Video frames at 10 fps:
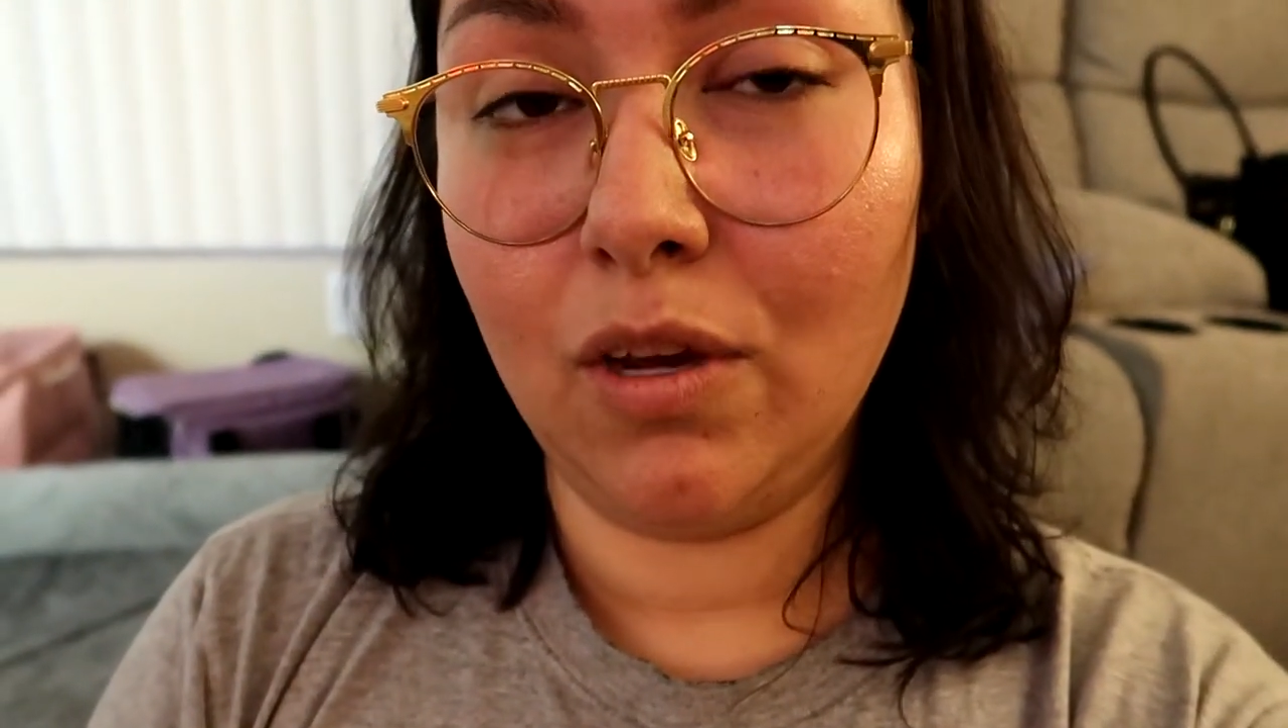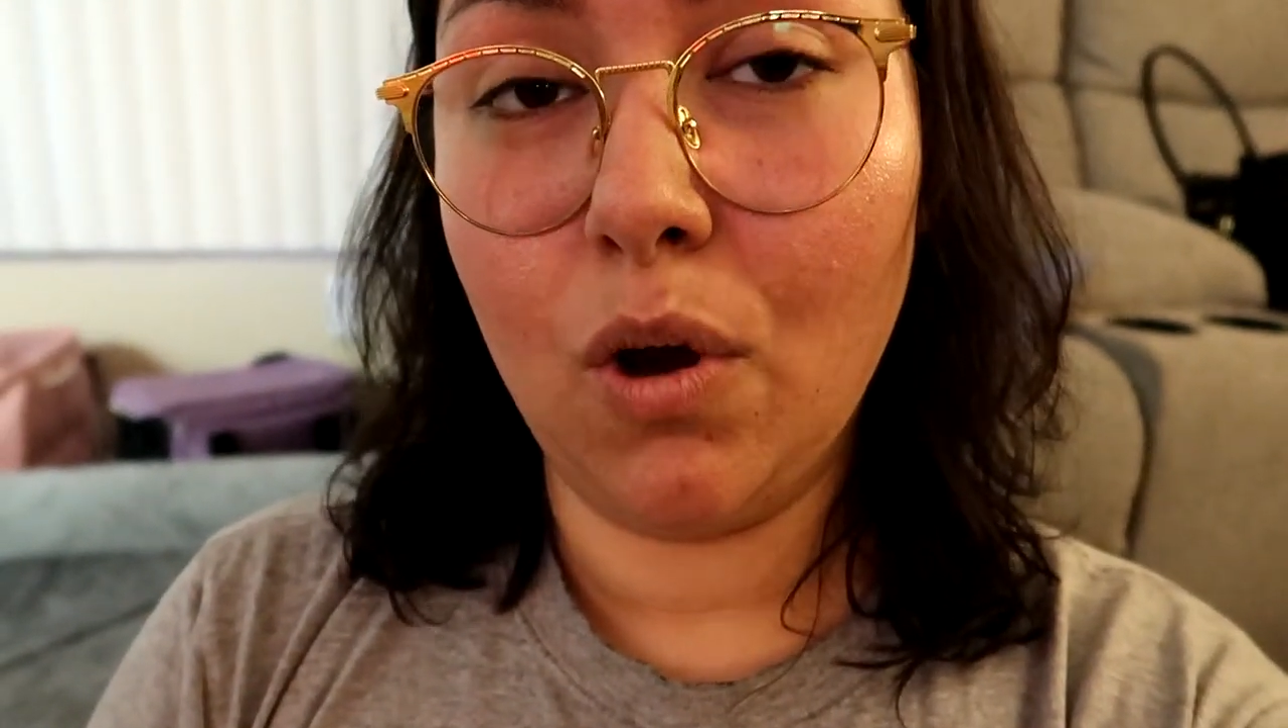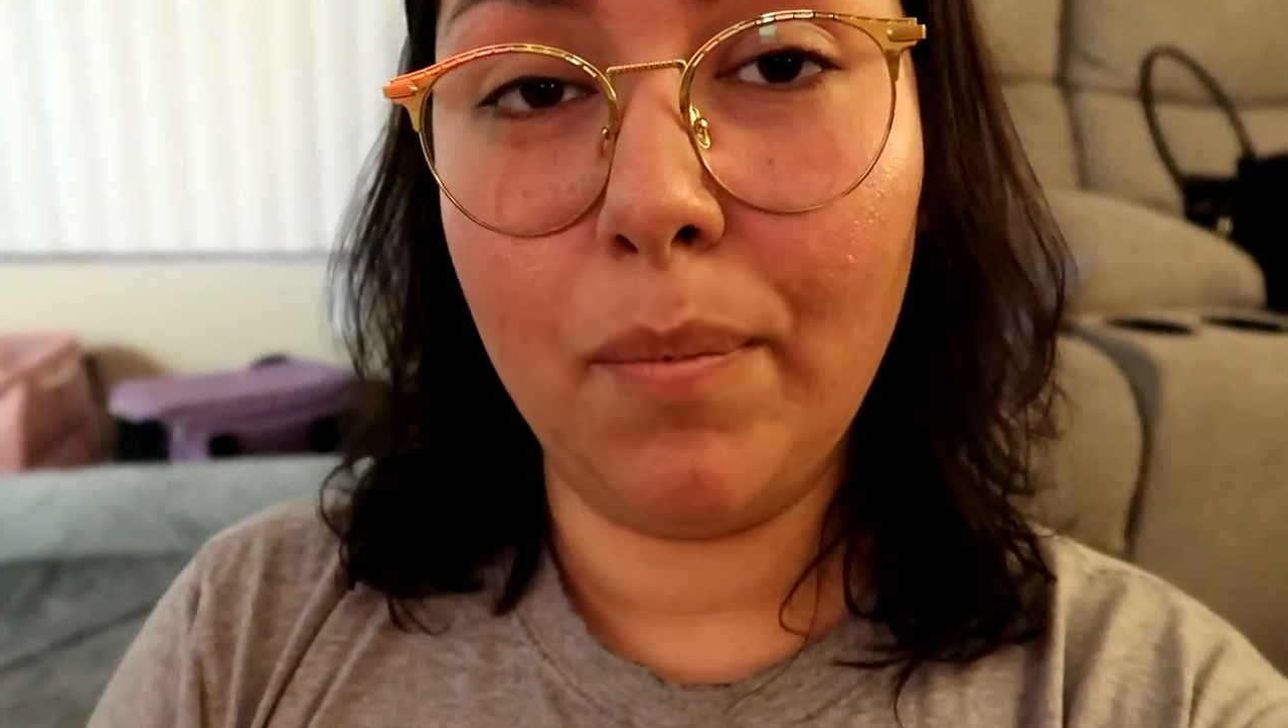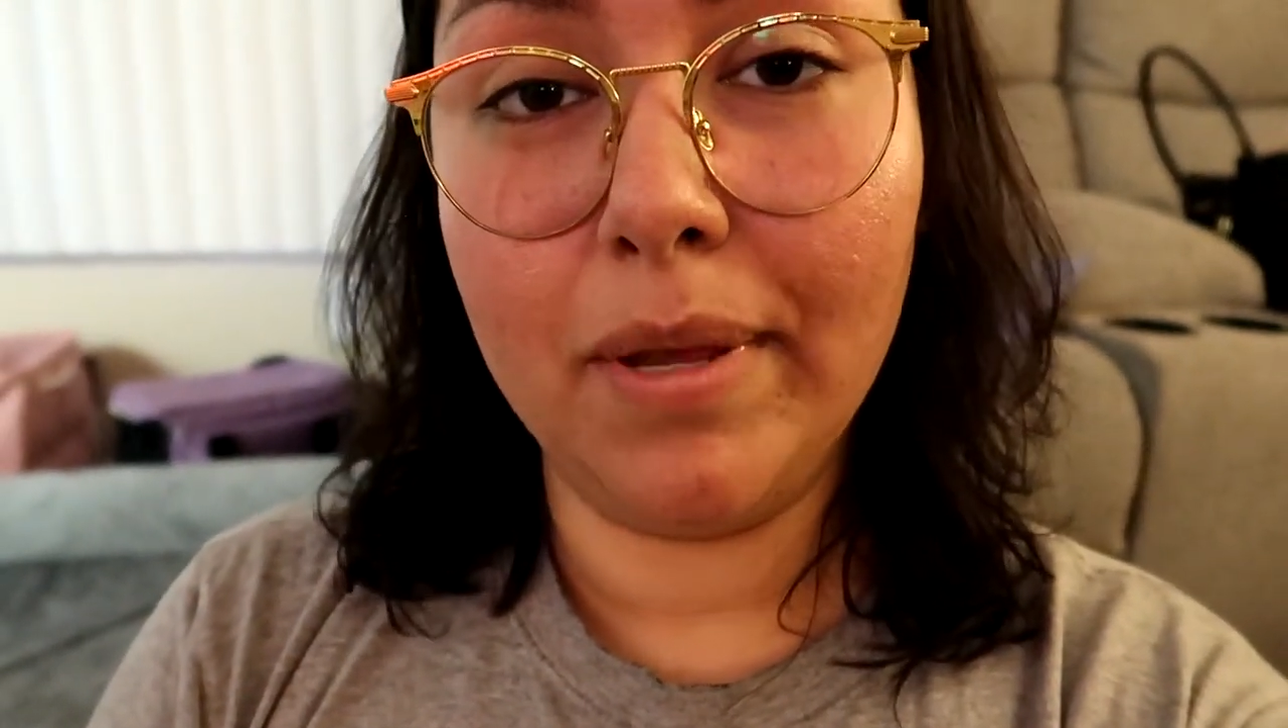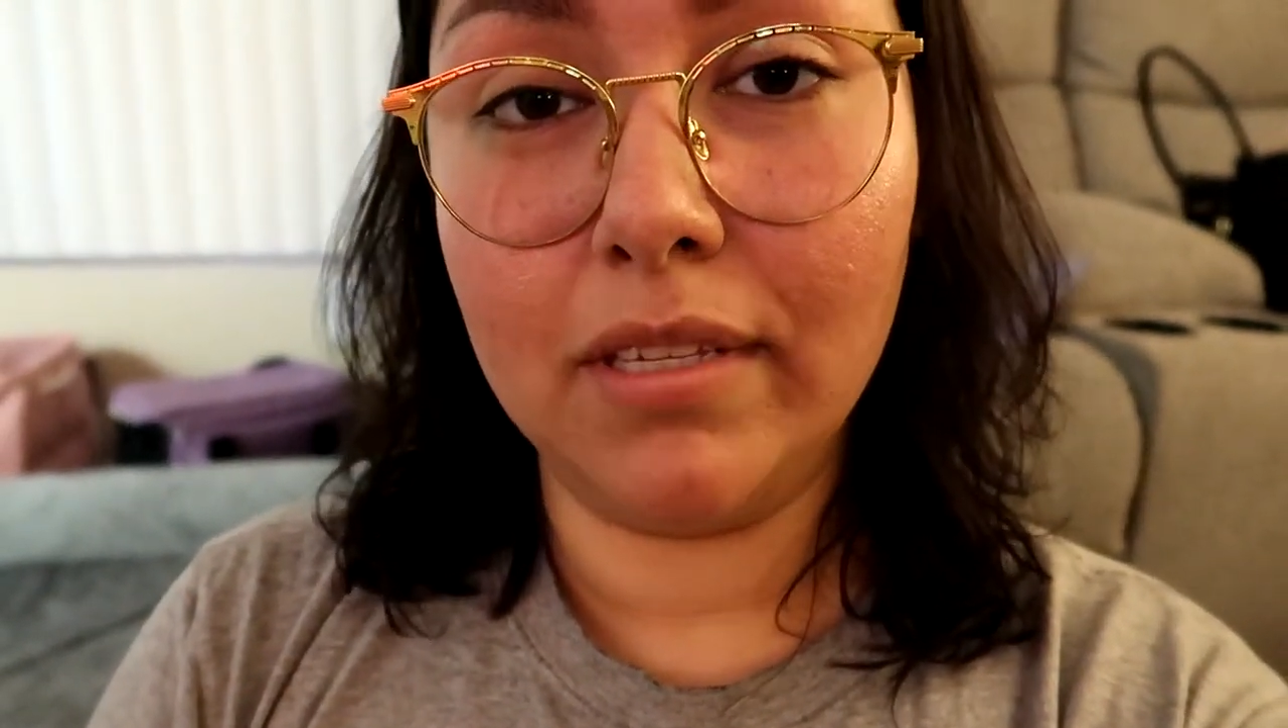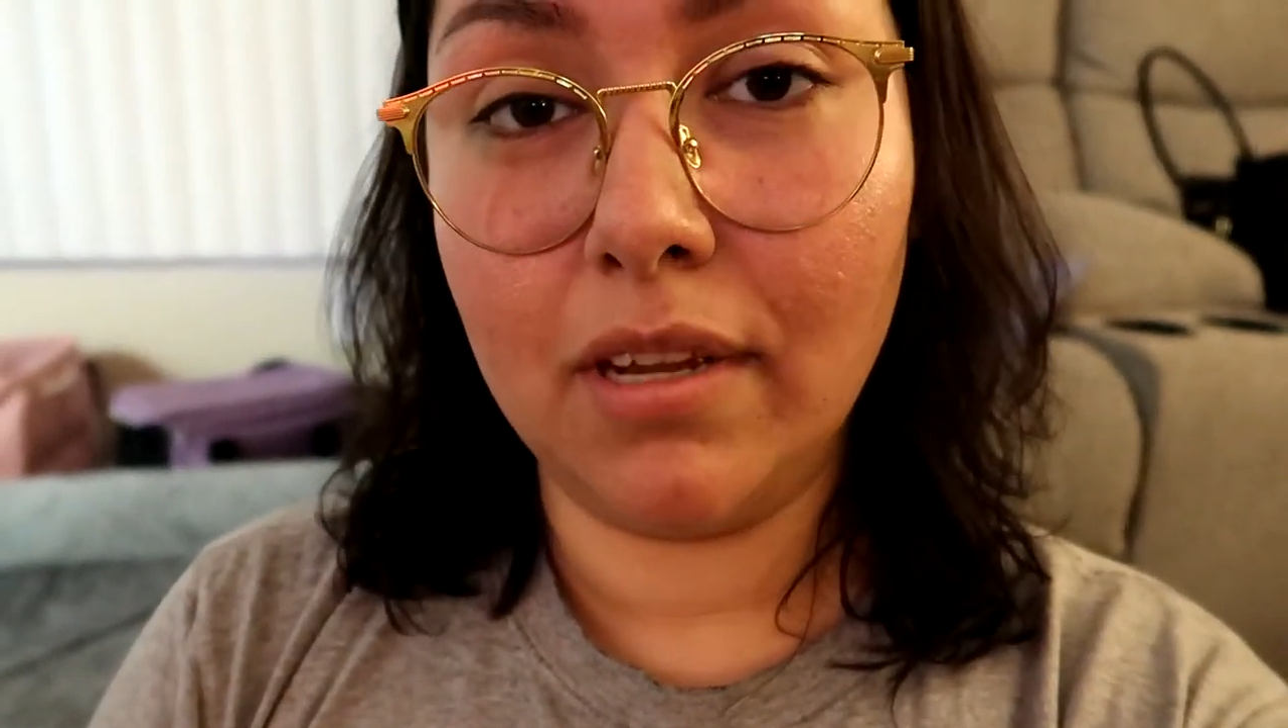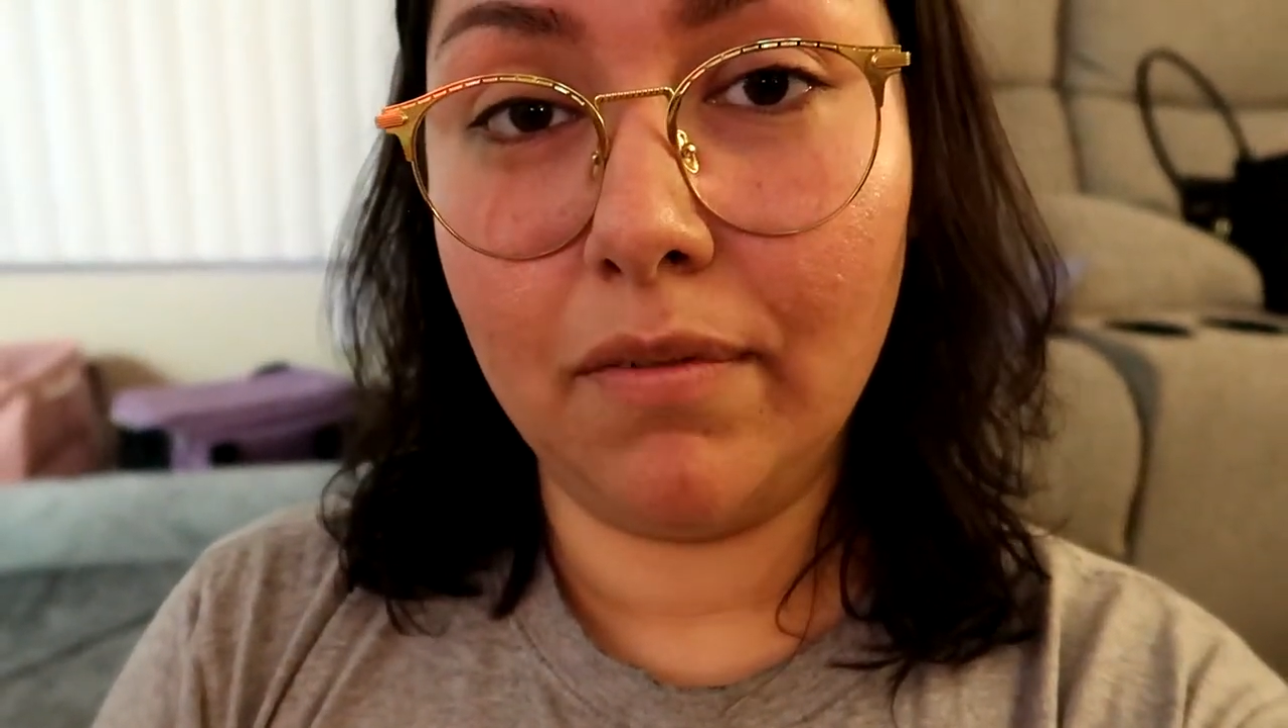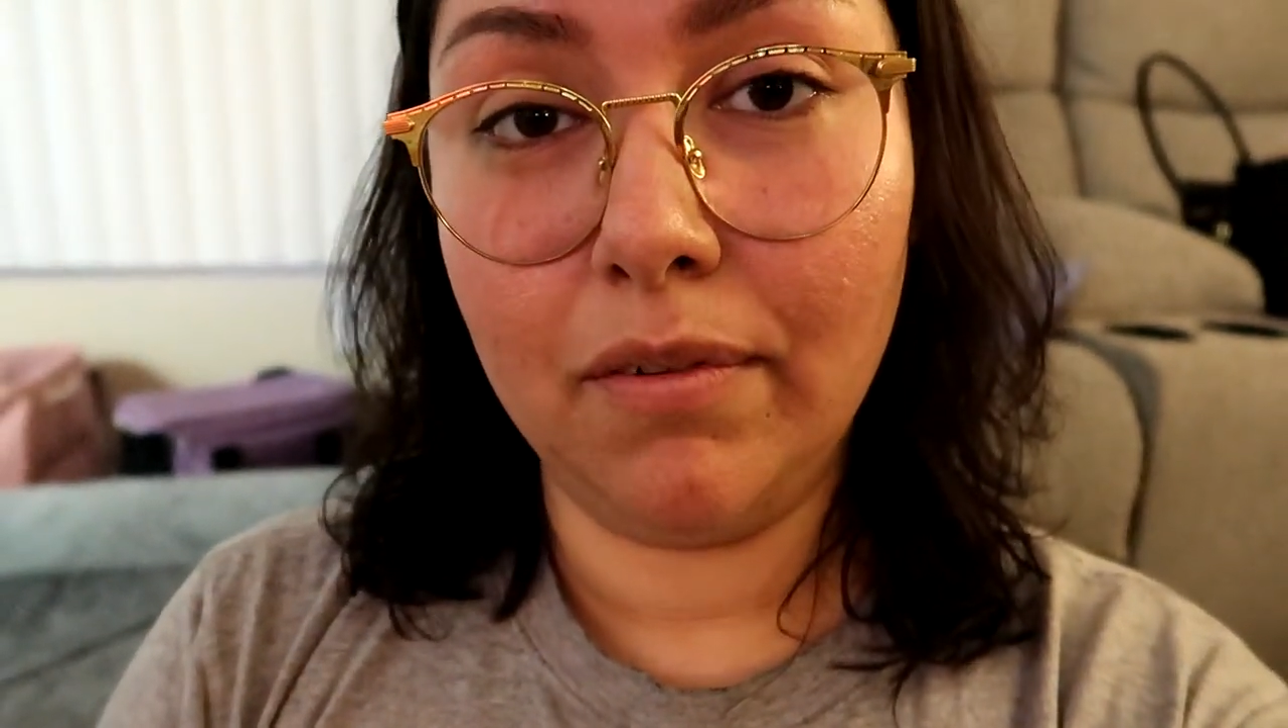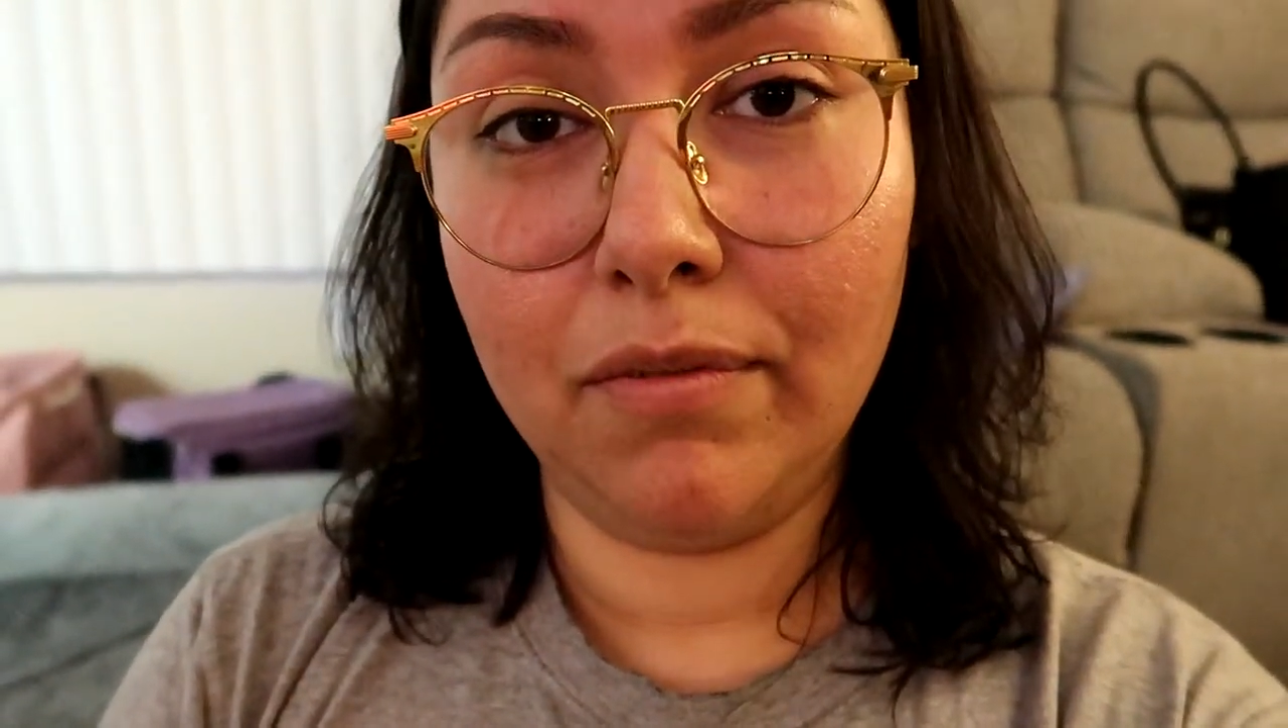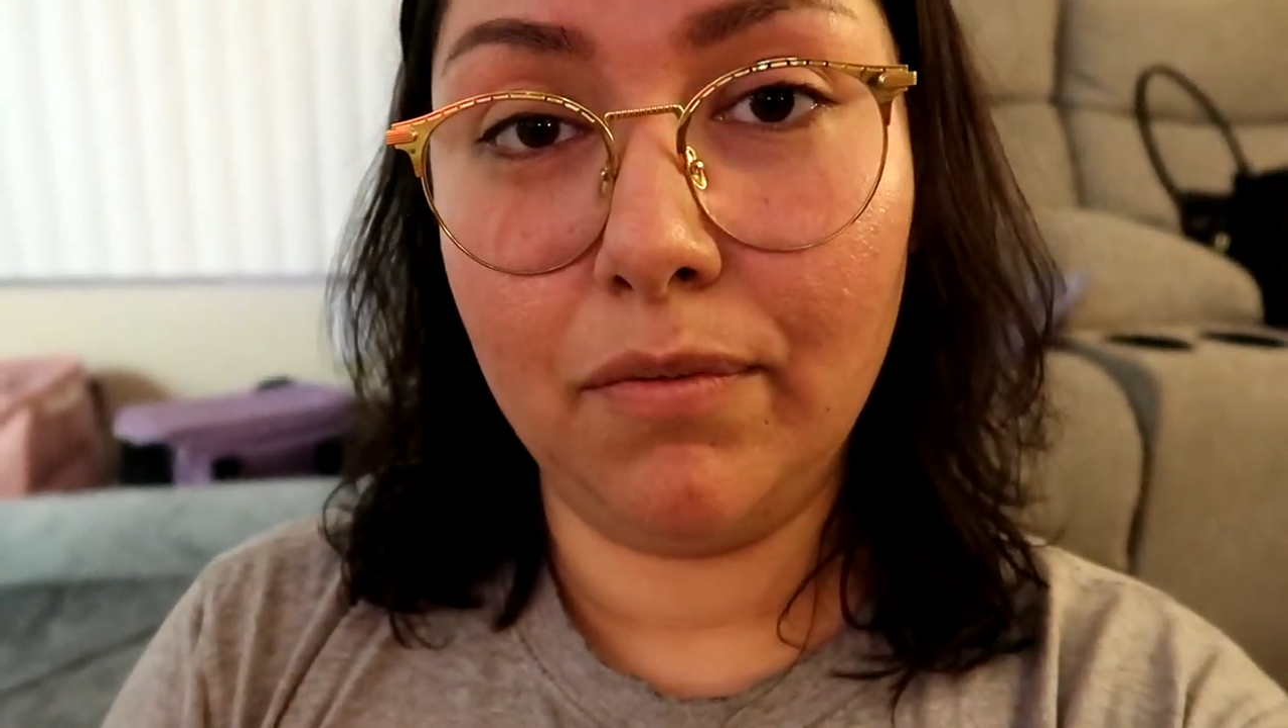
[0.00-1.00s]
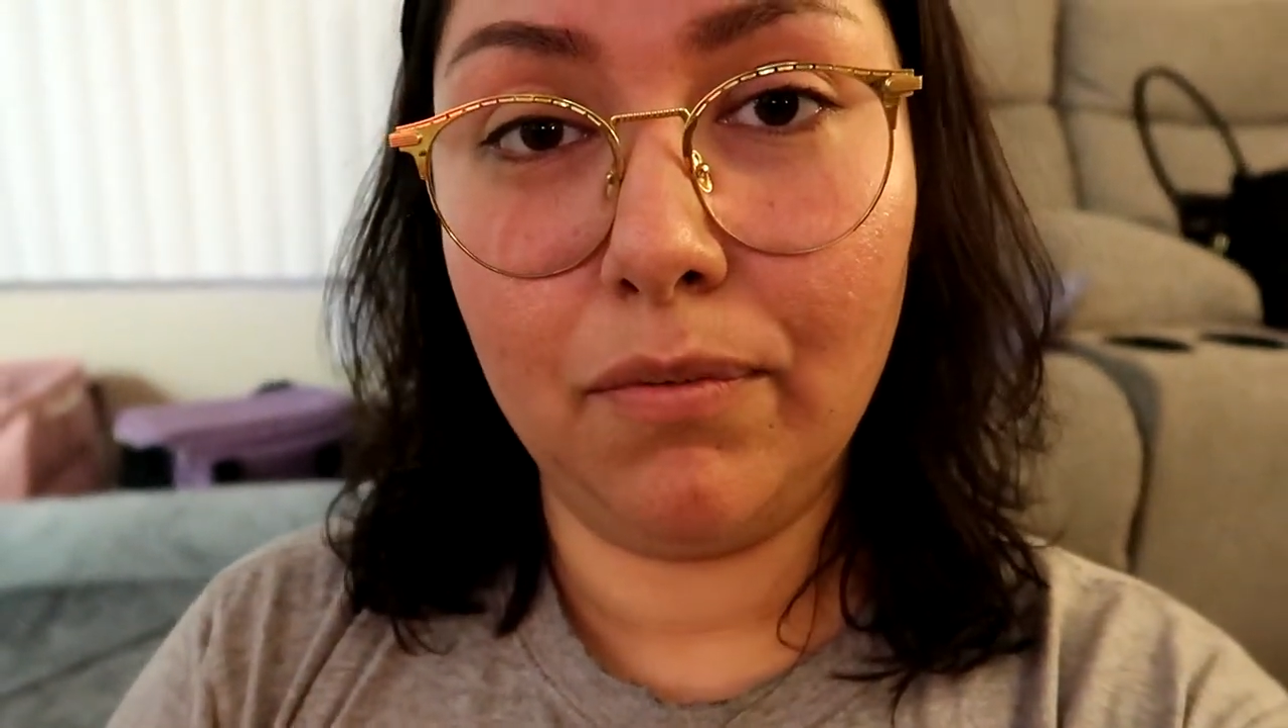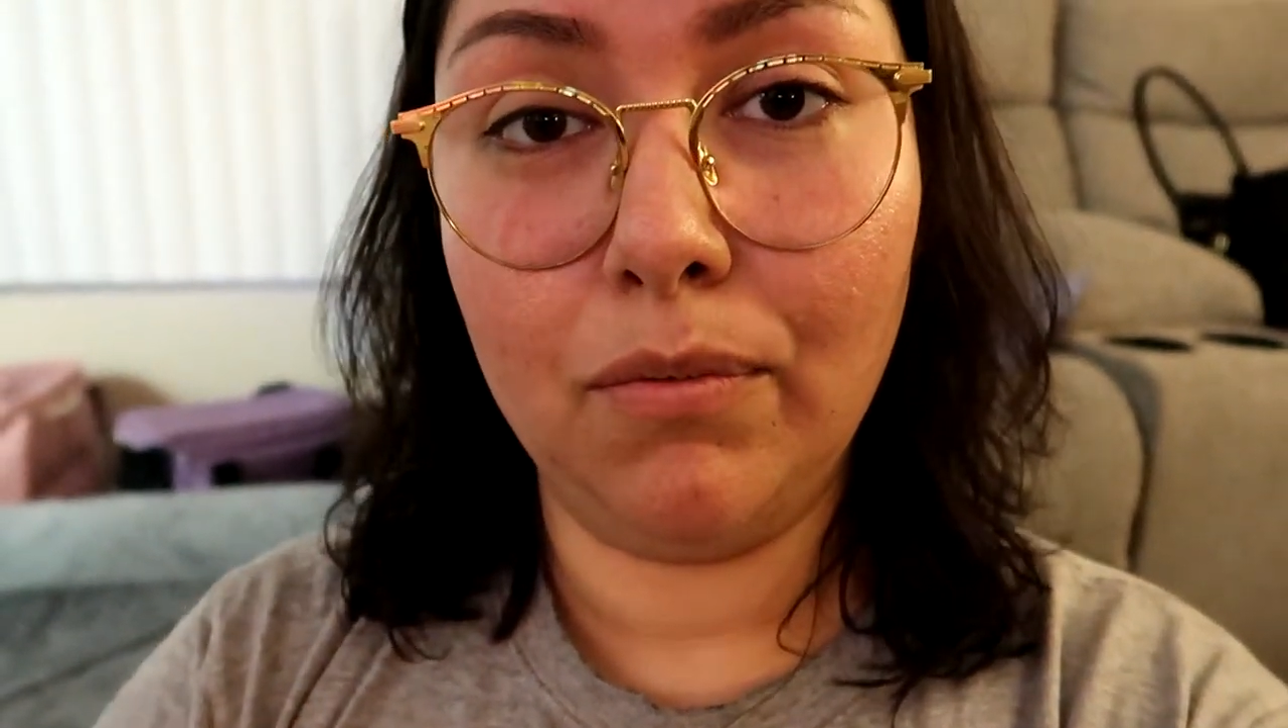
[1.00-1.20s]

go based off of